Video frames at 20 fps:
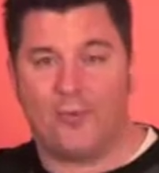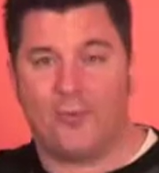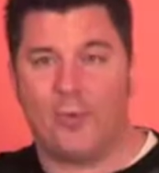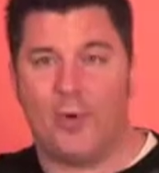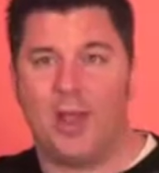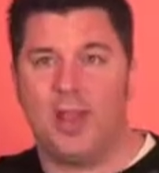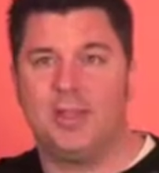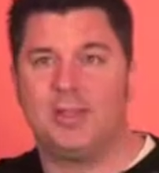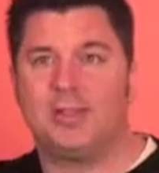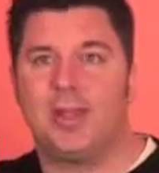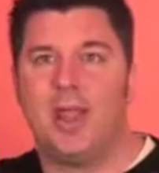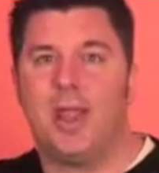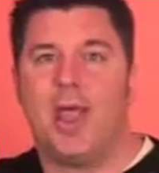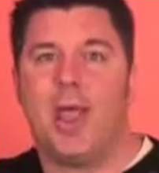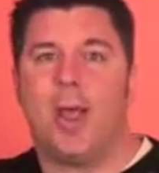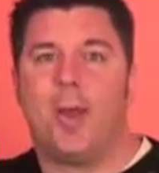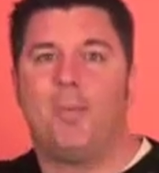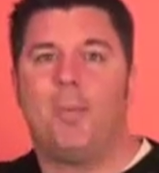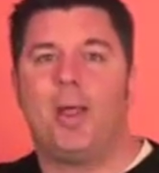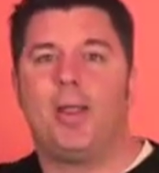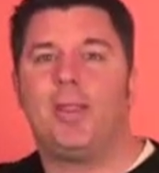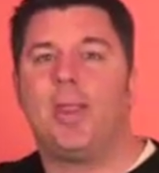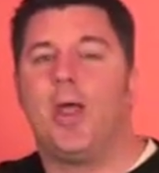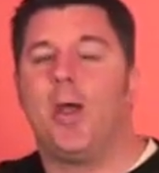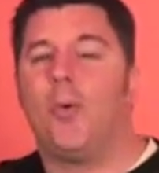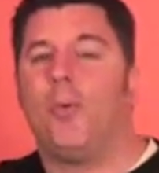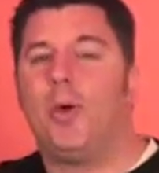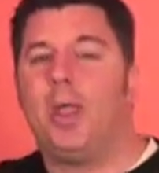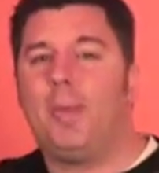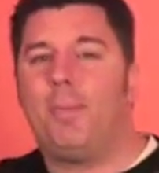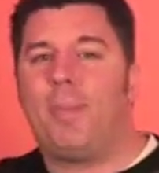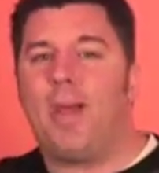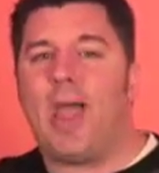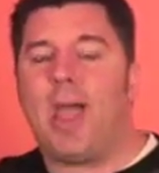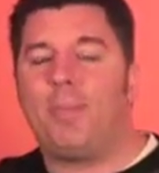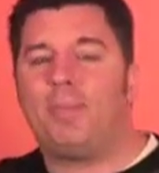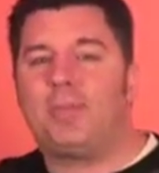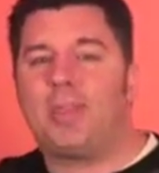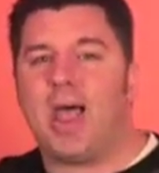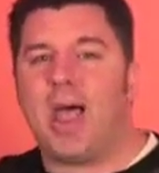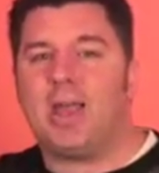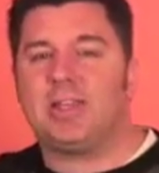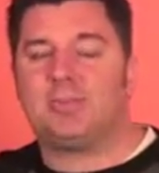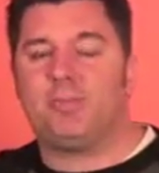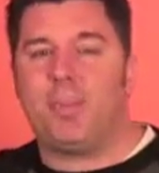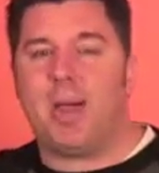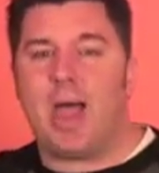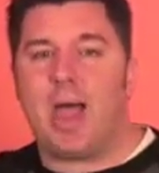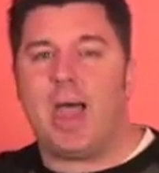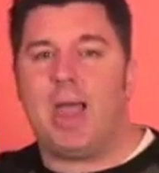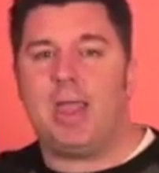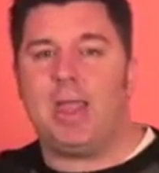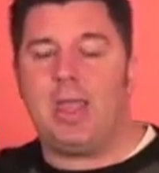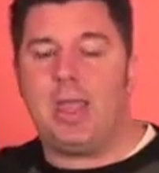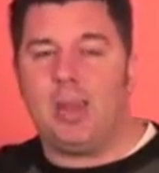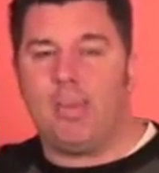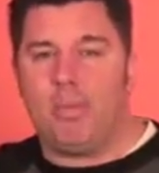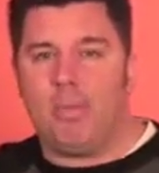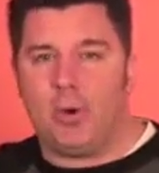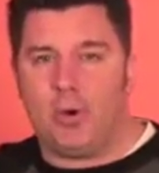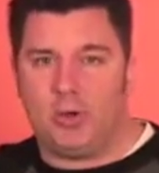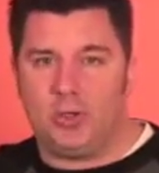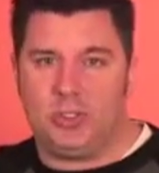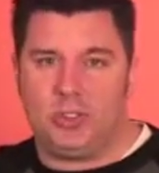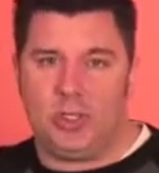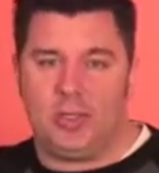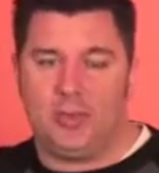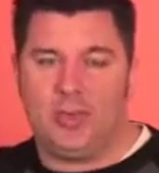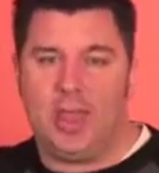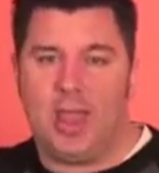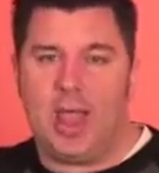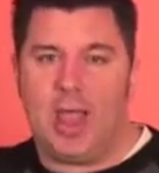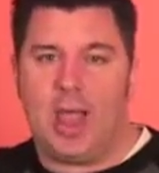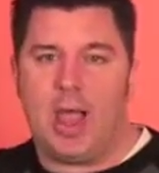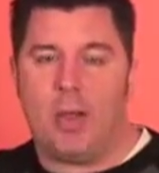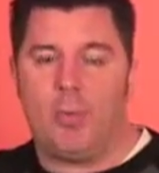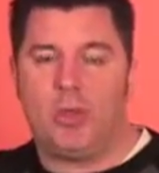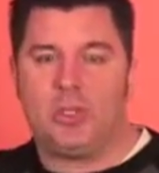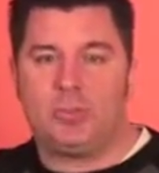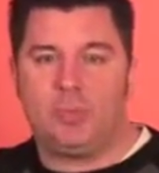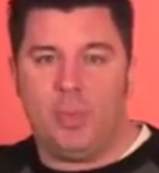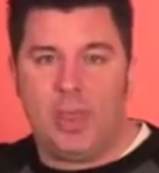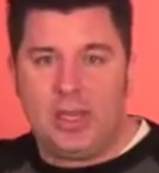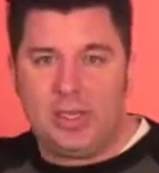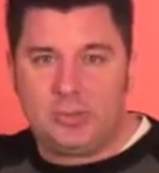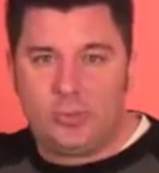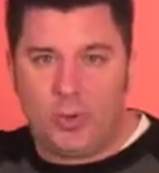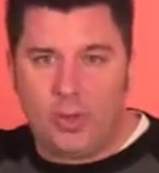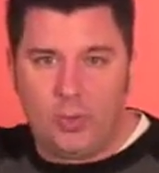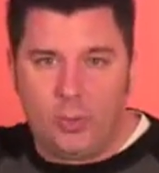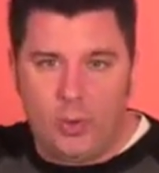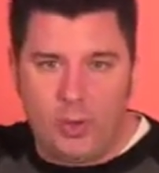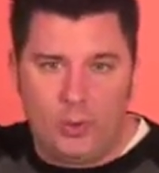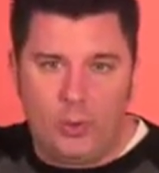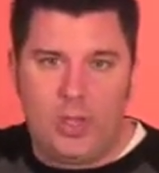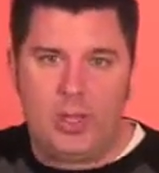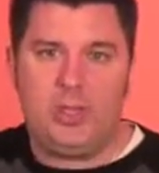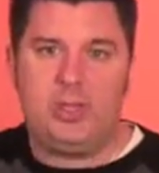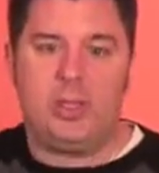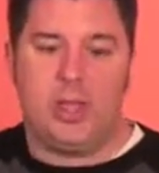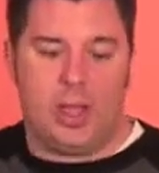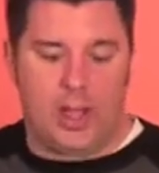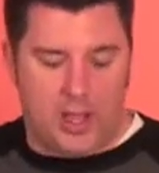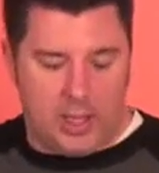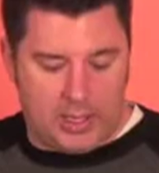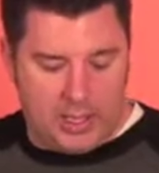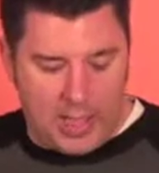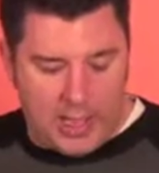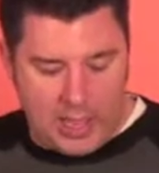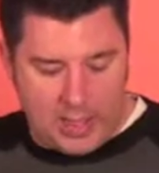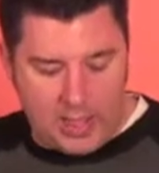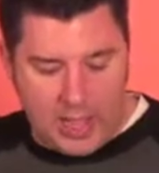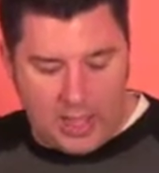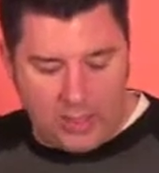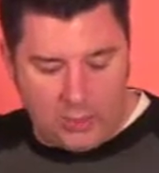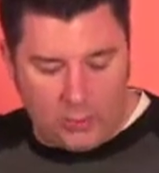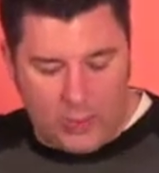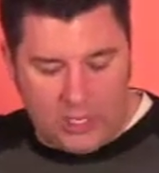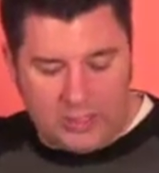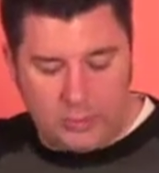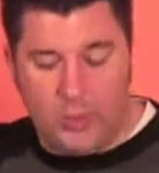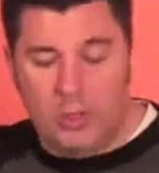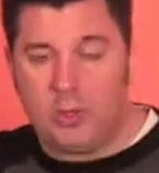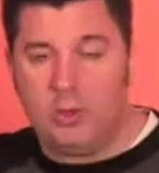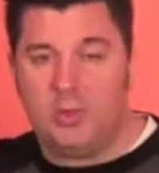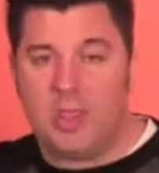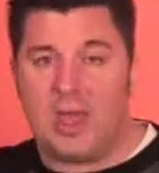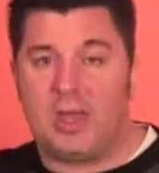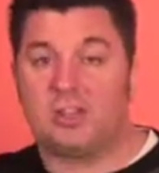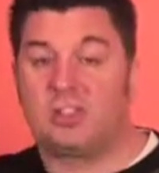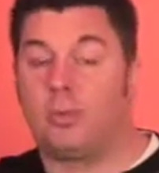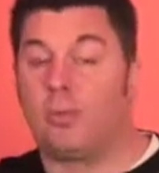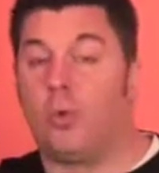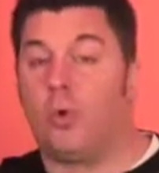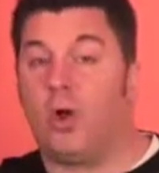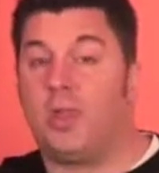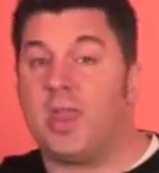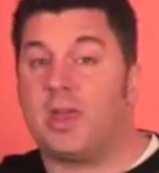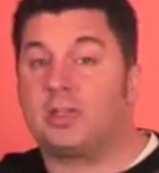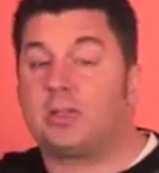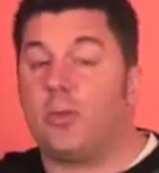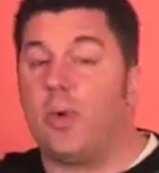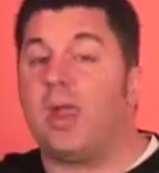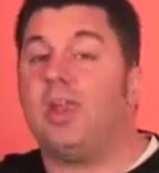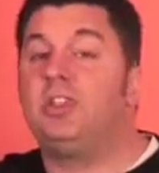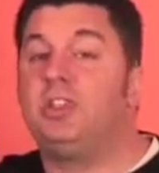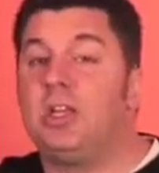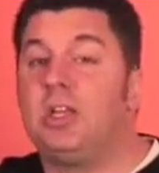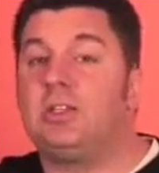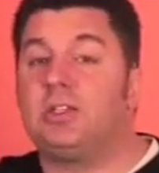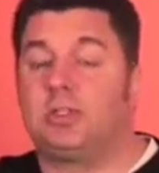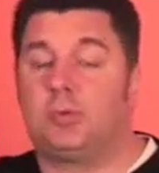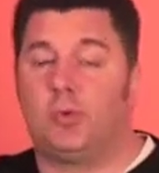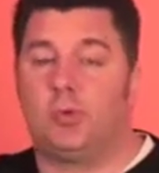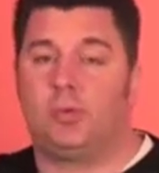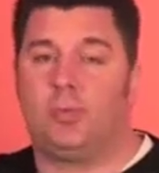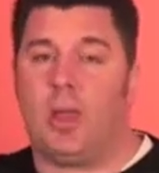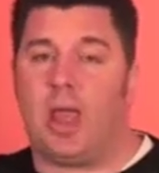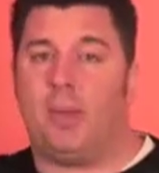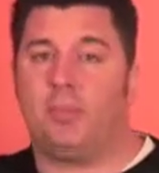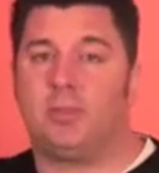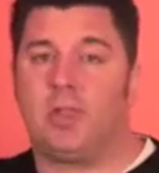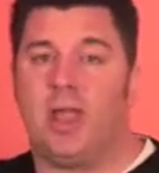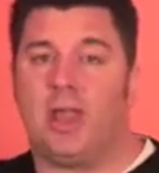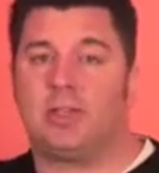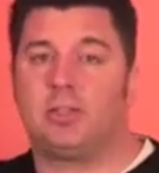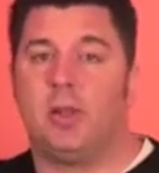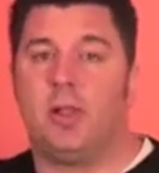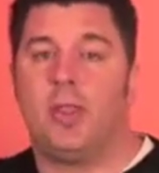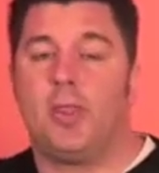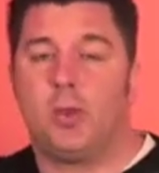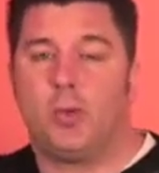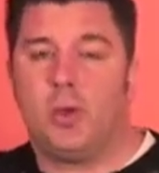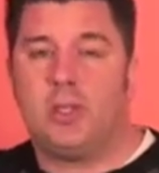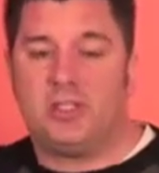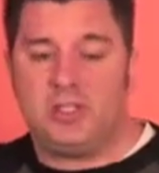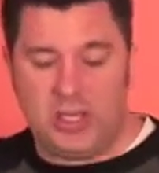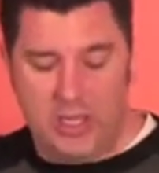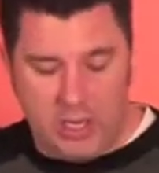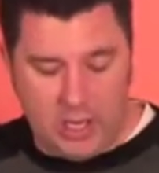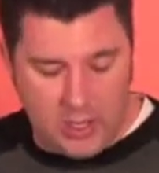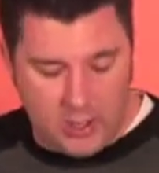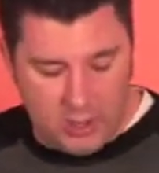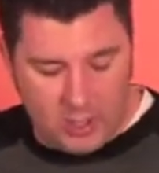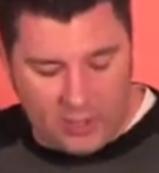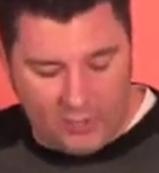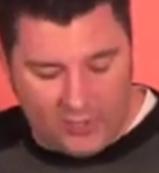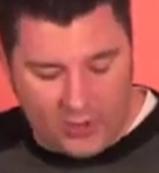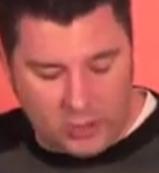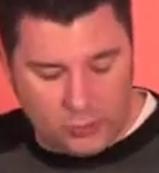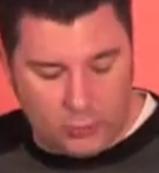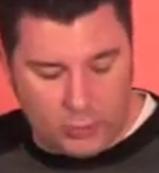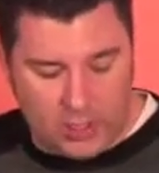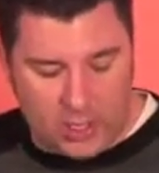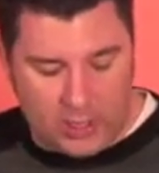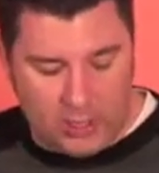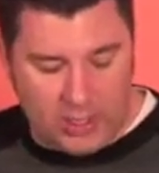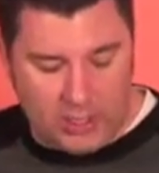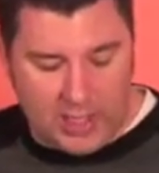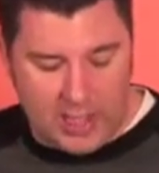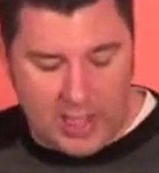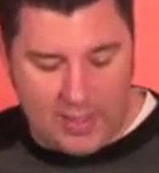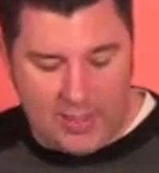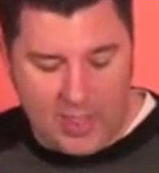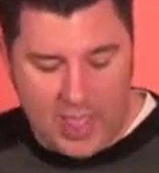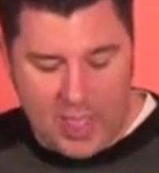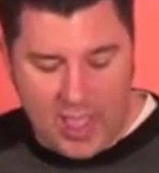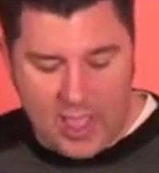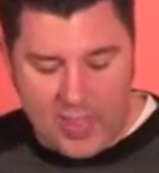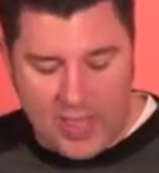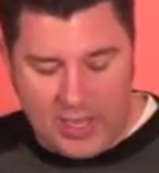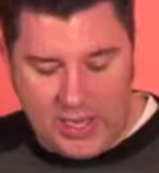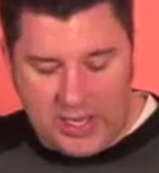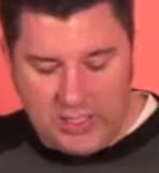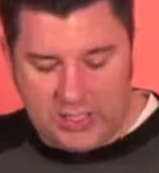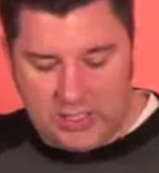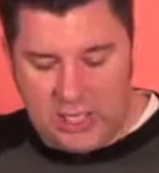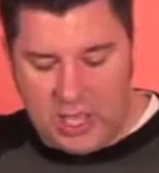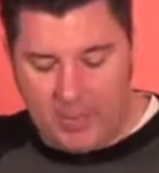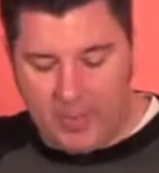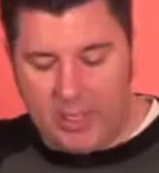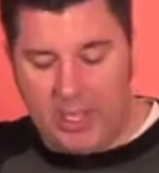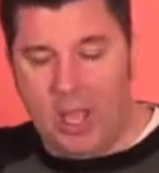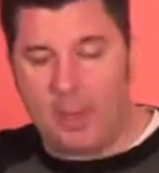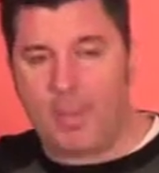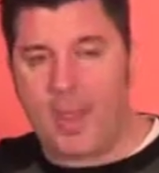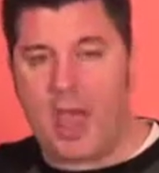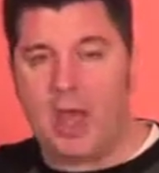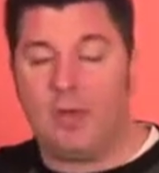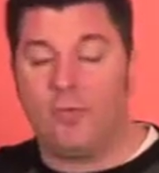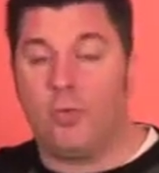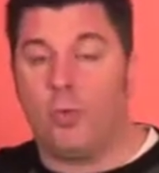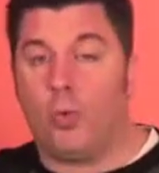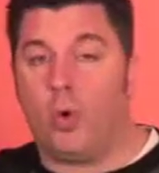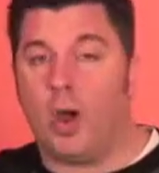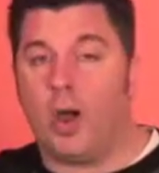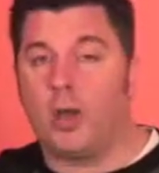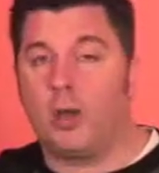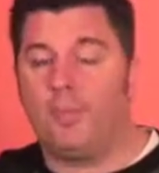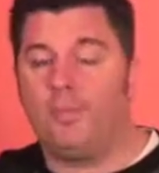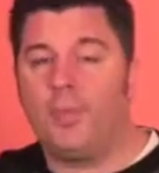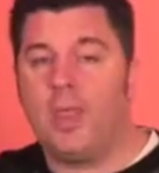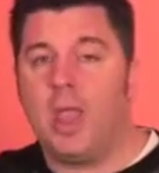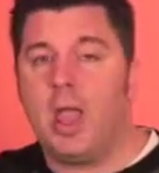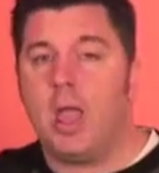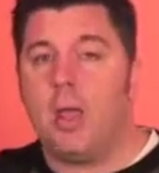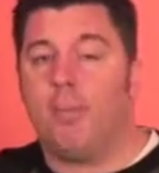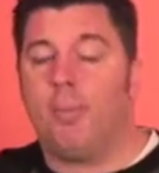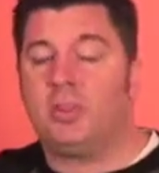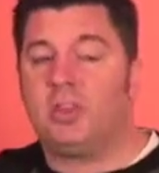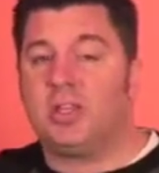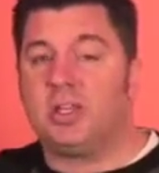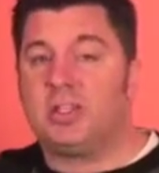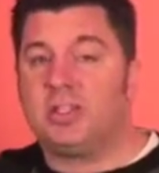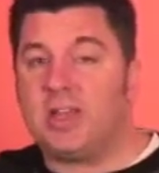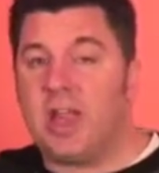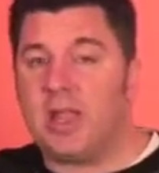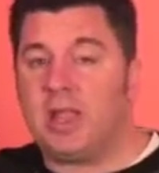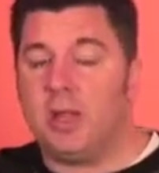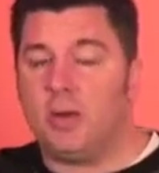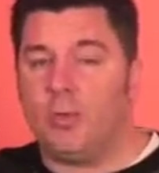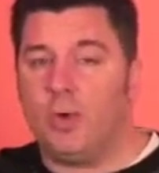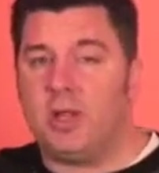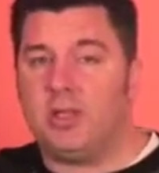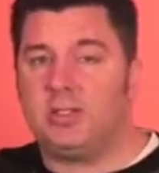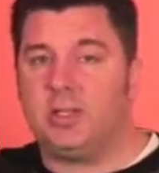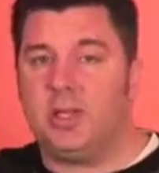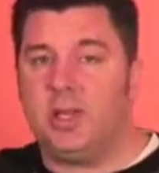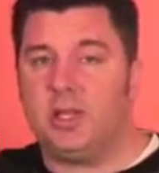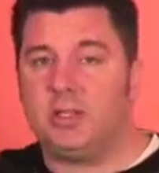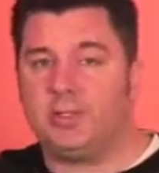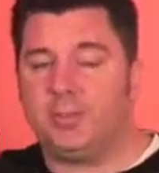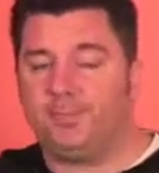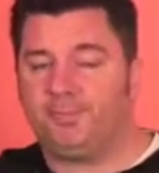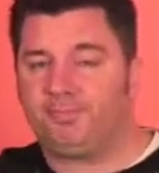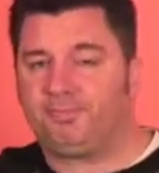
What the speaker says: phrase. But we baptize by immersion, which means we dunk. And the reason we do that is, number one, that's the way Jesus was baptized. We see here in the verse we're going to look at that he's coming up out of the water. But the second reason is